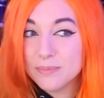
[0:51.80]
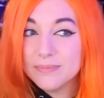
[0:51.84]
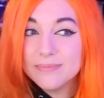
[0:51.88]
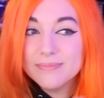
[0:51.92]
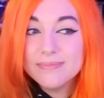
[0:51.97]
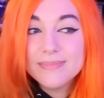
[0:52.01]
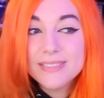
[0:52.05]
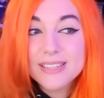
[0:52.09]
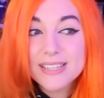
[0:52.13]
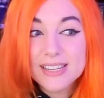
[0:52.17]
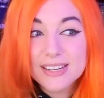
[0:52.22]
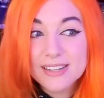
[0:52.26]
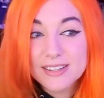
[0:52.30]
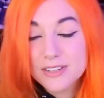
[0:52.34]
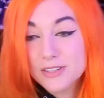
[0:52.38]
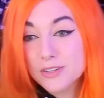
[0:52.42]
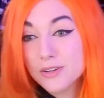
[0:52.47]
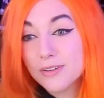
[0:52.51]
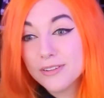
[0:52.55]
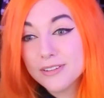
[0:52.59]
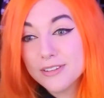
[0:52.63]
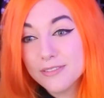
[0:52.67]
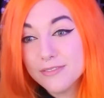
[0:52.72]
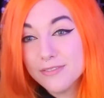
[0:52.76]
sent us
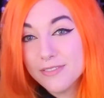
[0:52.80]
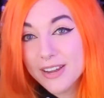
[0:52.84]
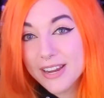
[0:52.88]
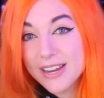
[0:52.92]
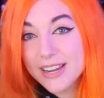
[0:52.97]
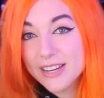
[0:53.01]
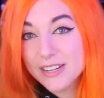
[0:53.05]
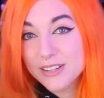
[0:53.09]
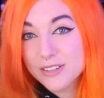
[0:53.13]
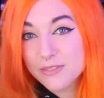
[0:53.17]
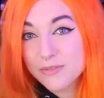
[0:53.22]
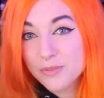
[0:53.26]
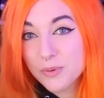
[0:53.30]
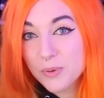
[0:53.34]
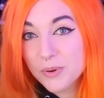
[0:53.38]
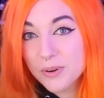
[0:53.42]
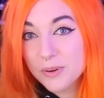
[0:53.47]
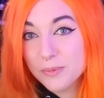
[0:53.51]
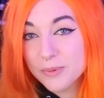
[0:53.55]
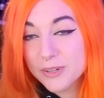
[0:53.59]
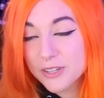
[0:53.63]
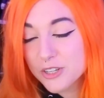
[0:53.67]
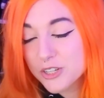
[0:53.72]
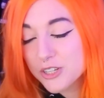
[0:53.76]
all to Vegas for,
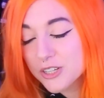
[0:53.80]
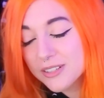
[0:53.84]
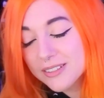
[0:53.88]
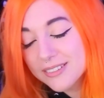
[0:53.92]
which